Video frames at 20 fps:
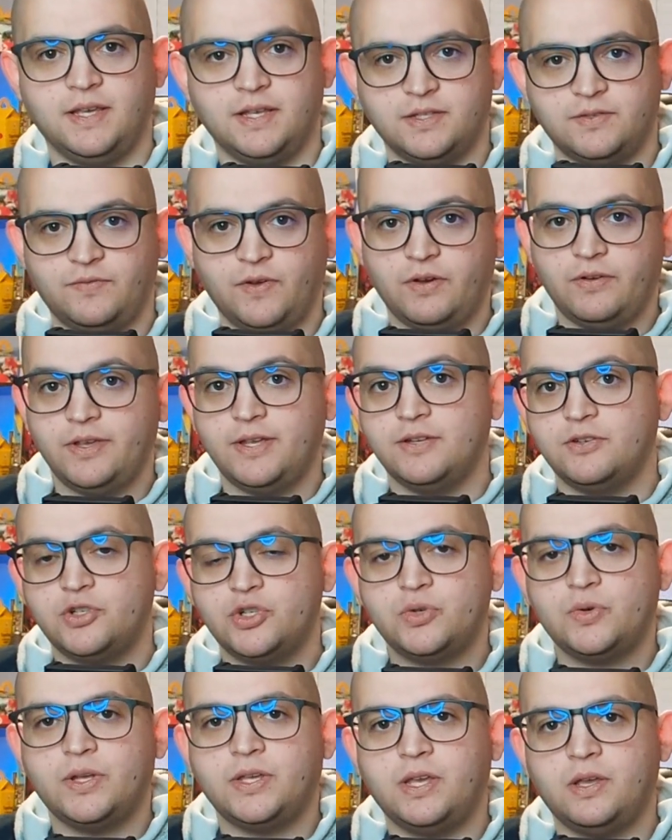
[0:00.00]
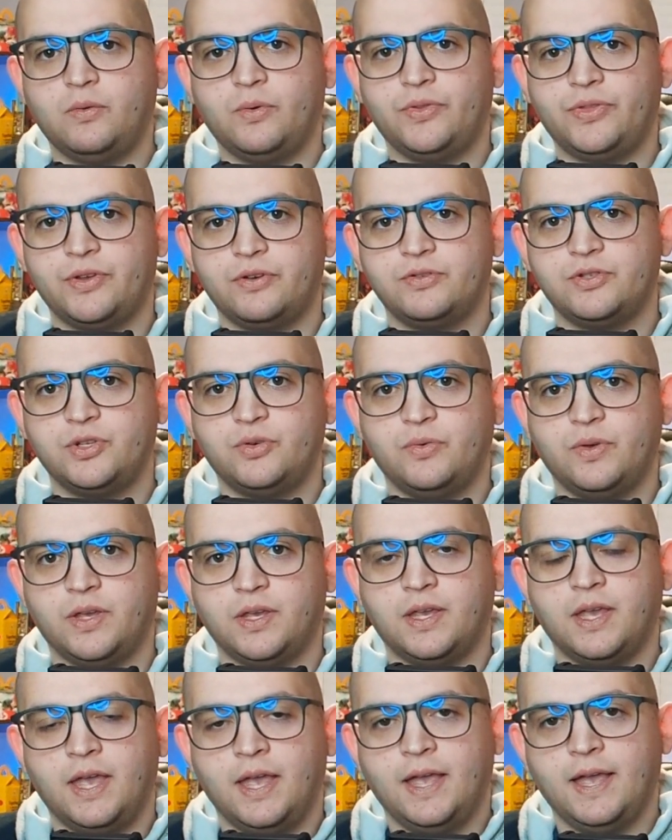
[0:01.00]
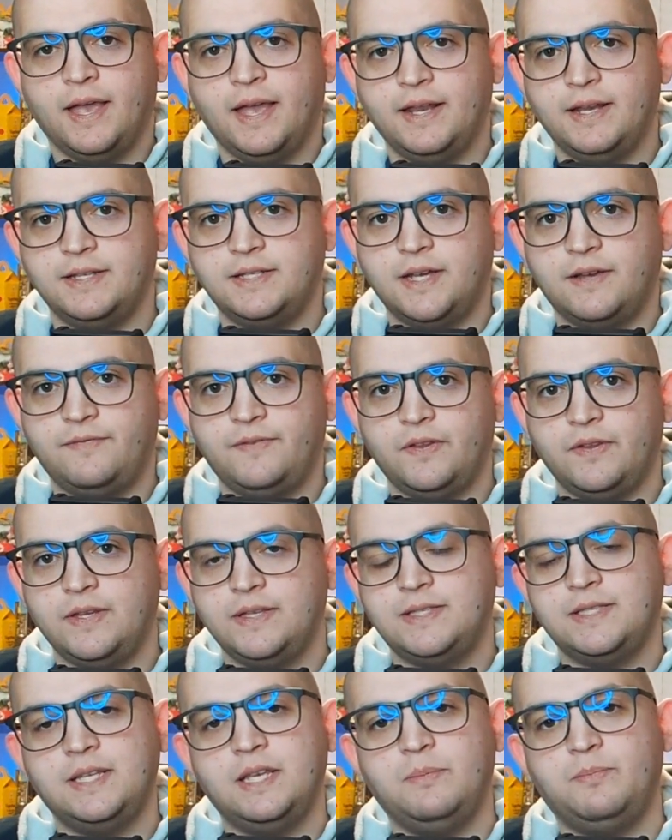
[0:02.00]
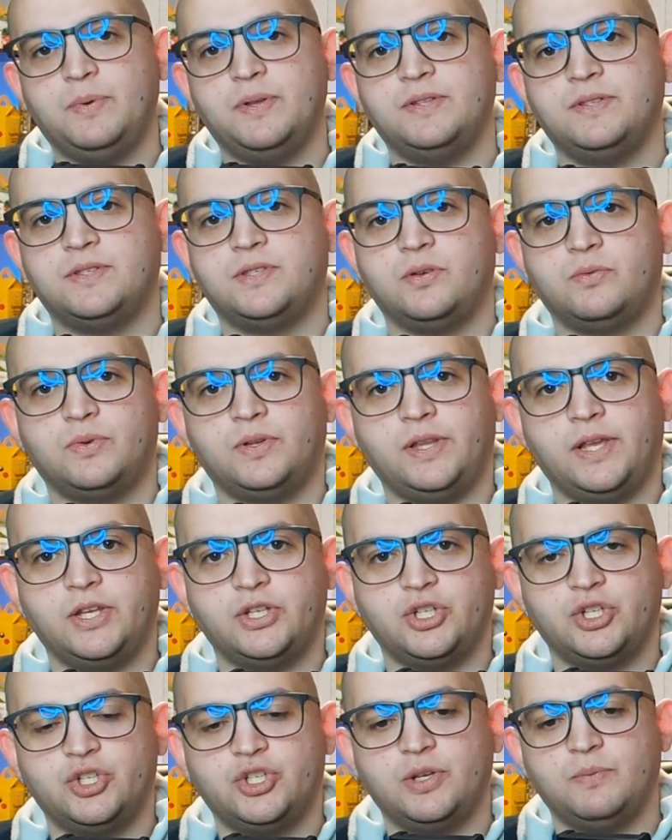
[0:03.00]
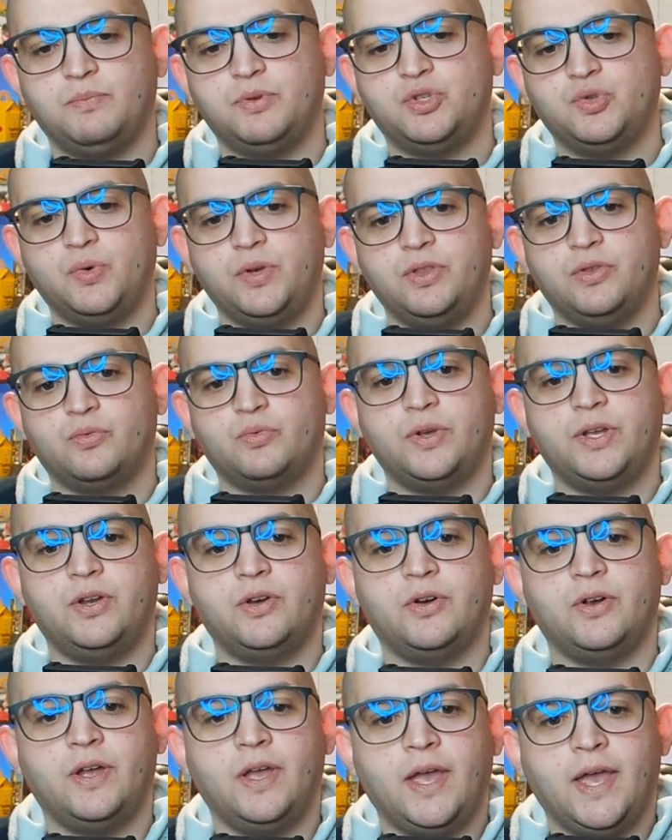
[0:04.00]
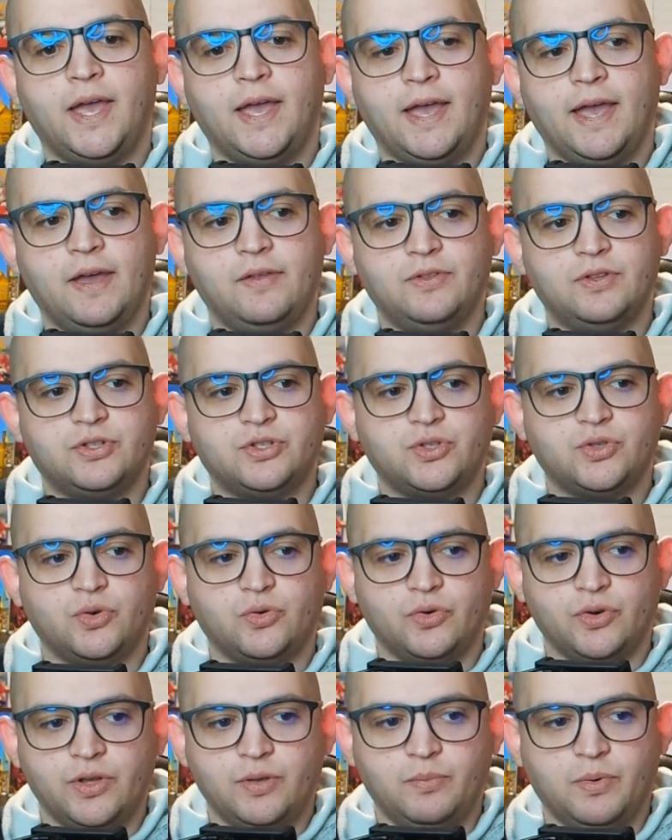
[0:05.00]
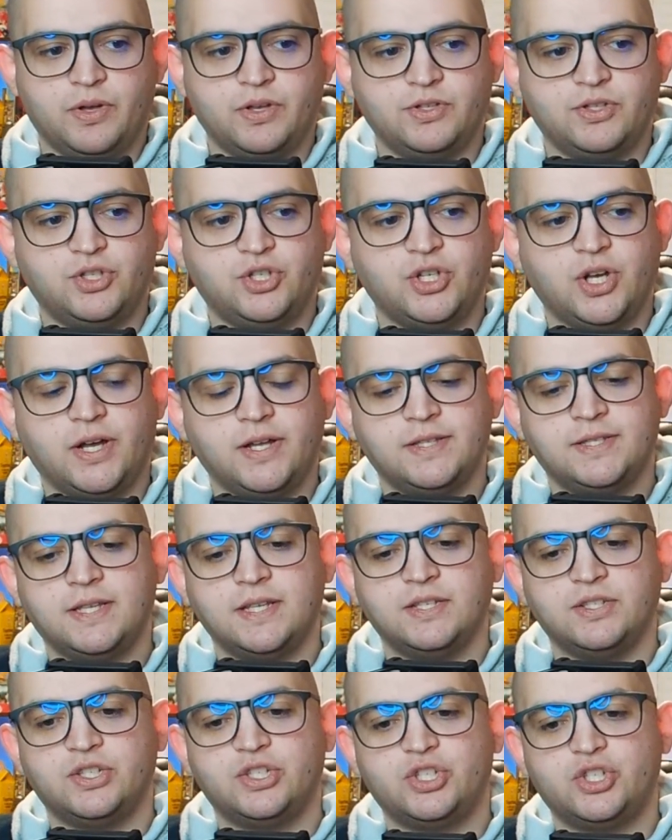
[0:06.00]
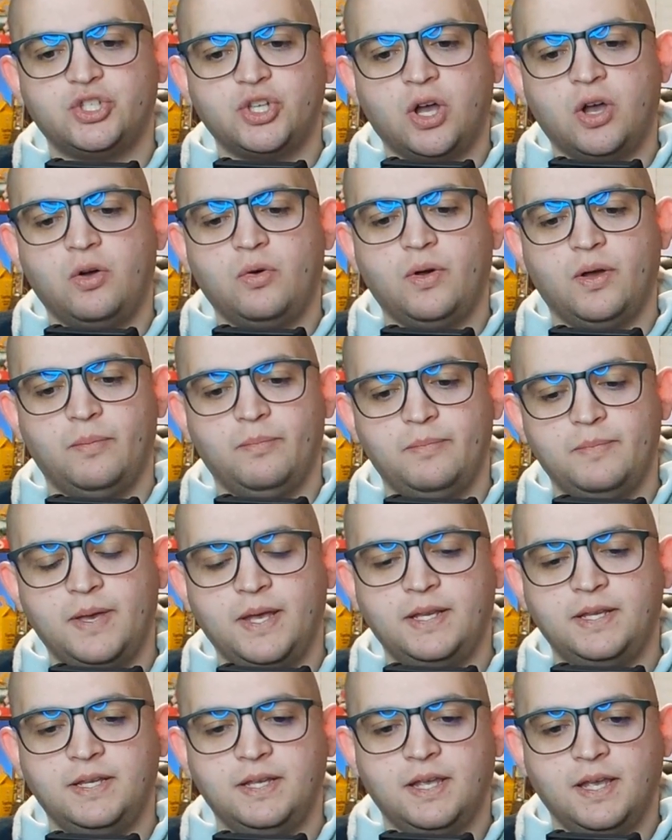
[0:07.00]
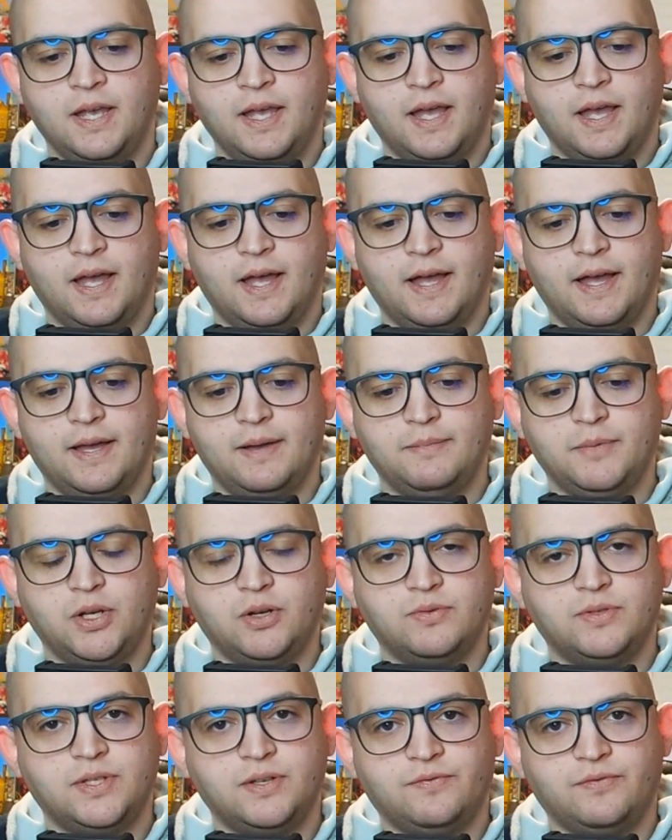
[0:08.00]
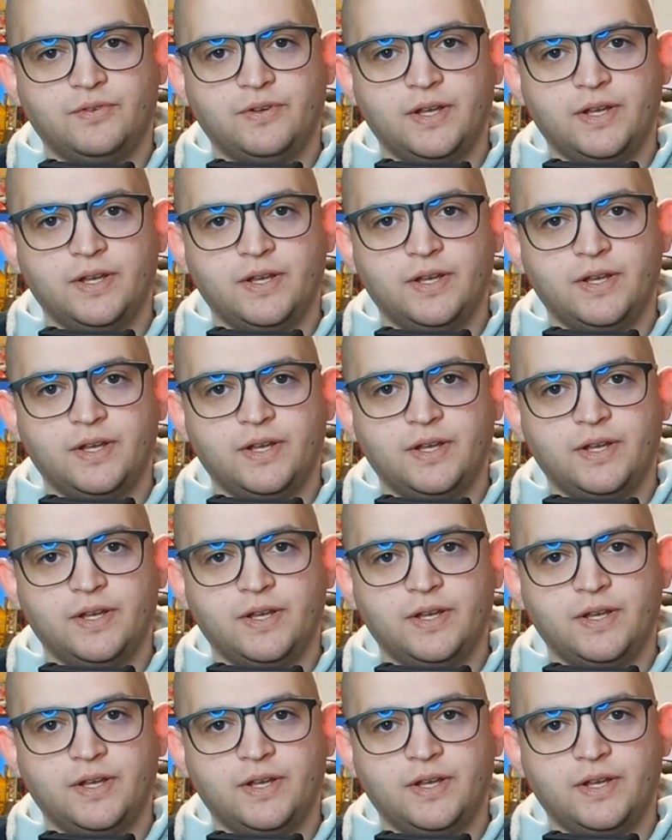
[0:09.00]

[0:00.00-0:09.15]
It's very intriguing what they're doing, and it definitely deepens the relationship between the reader and the story because Johns has so many different